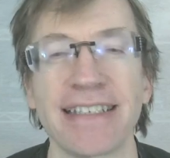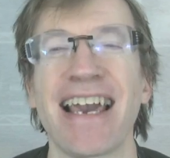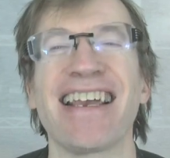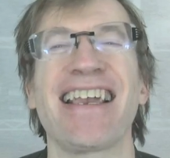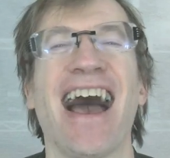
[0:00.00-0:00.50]
It's
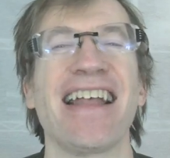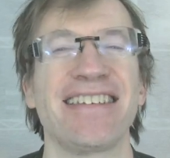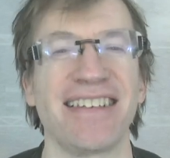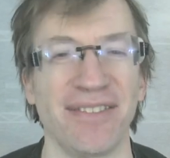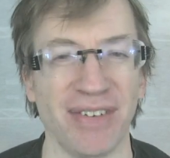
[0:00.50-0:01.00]
got a
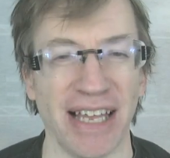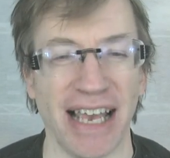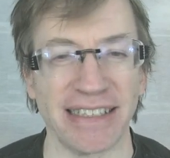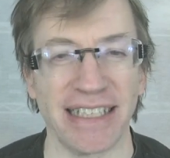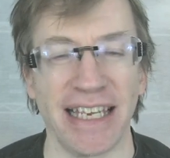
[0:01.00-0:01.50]
constant
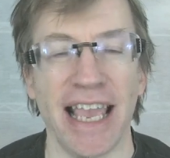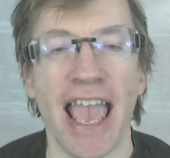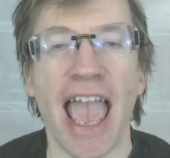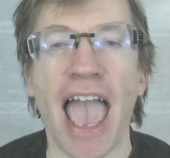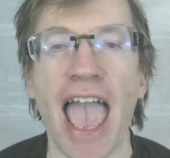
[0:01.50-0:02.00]
velocity.
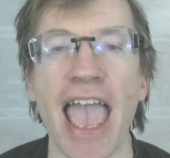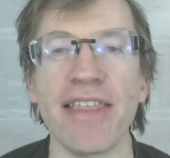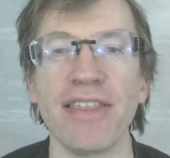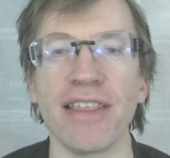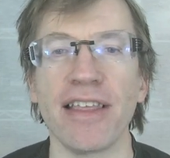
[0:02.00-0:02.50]

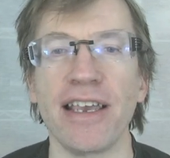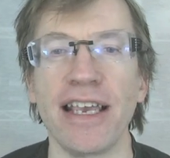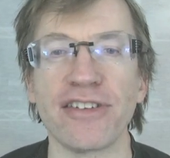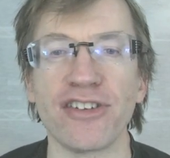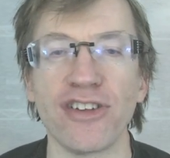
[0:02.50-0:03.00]
And
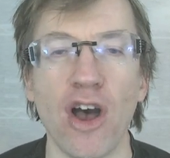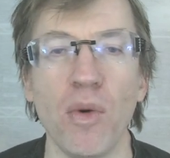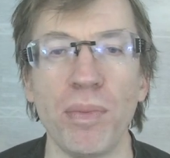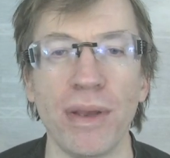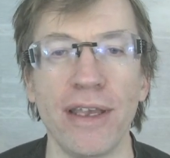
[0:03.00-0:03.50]
its
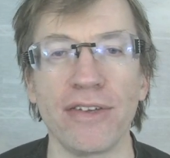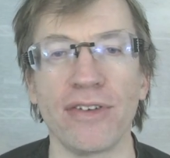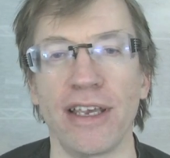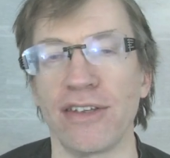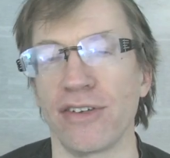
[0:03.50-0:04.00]
slope
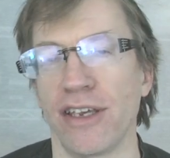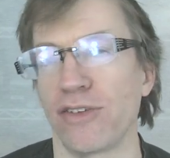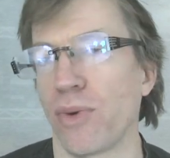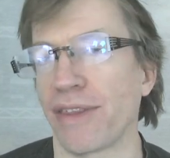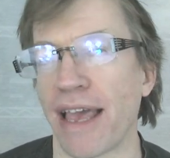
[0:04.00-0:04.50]
is, is,
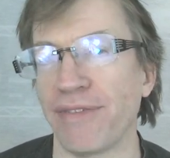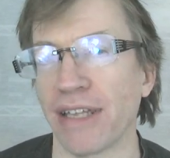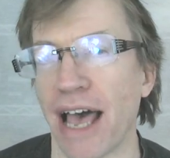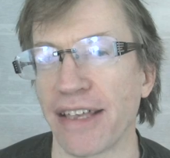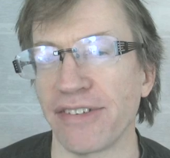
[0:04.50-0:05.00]
is what that
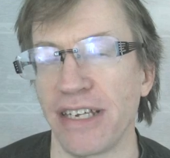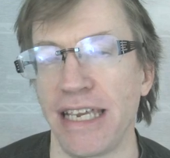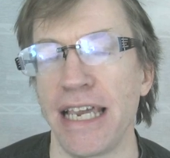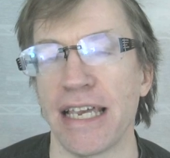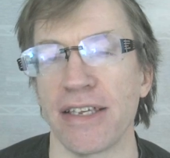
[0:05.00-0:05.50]

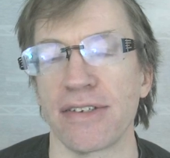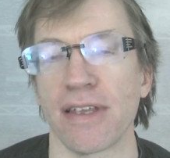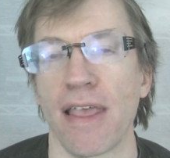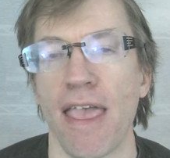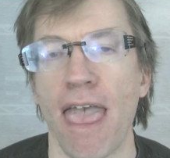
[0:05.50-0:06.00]
velocity
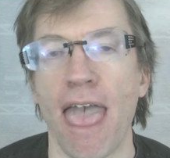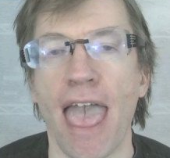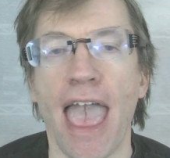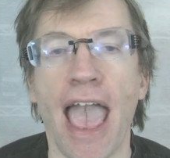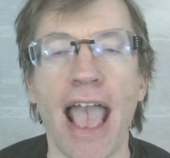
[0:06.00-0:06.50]
is.
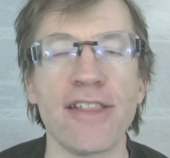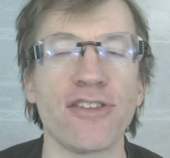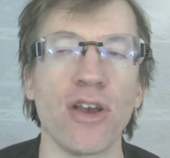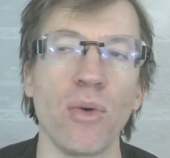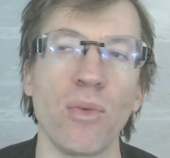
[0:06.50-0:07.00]

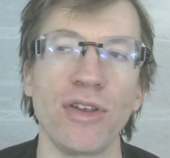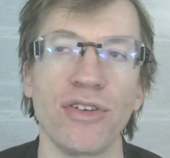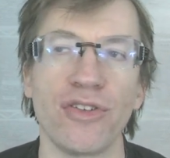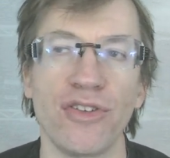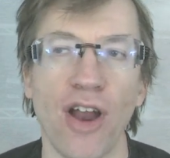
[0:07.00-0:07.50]
And so when
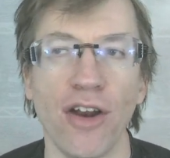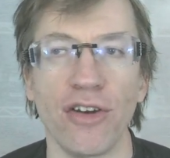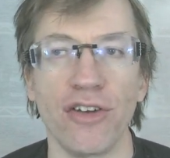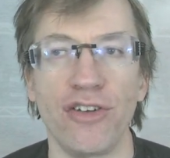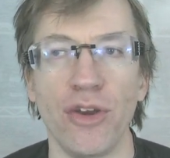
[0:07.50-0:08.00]
you
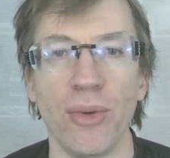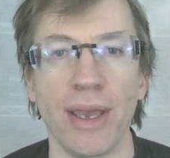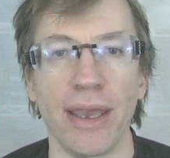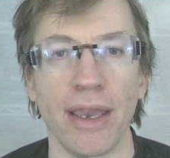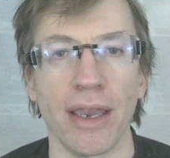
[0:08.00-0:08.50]
start
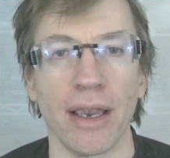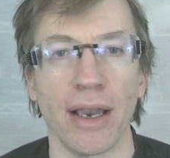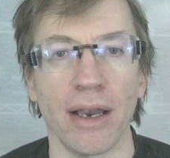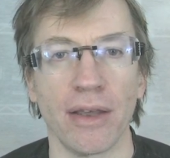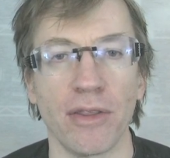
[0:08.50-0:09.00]
doing
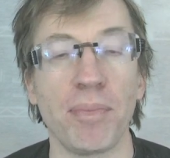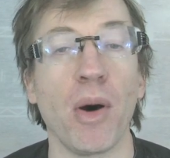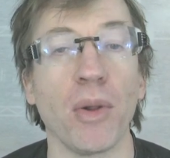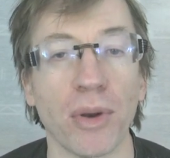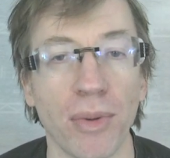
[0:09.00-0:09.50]
the
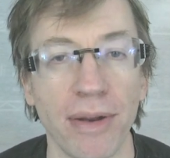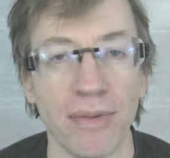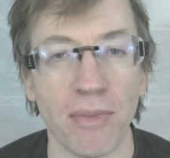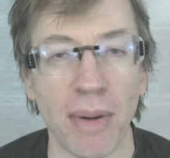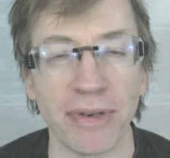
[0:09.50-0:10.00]
polar
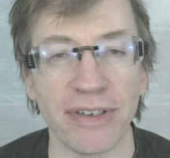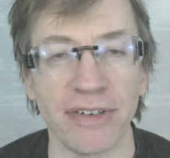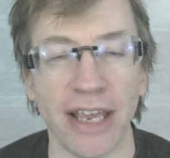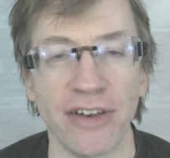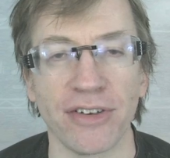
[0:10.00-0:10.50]
re
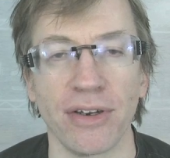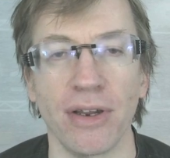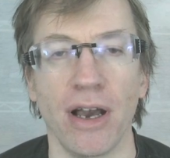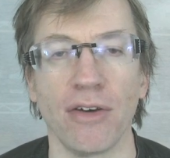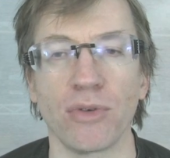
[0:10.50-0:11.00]

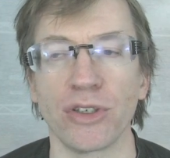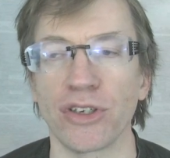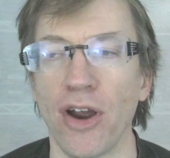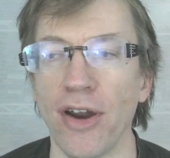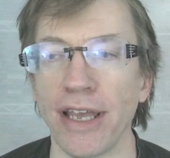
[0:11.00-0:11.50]
representation of
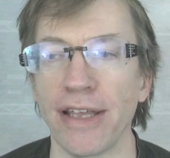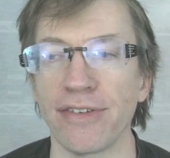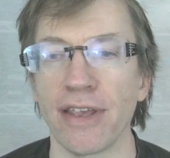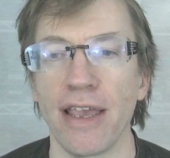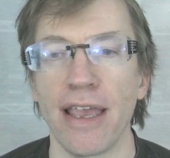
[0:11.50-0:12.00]

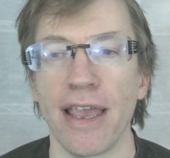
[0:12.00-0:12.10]
quaternions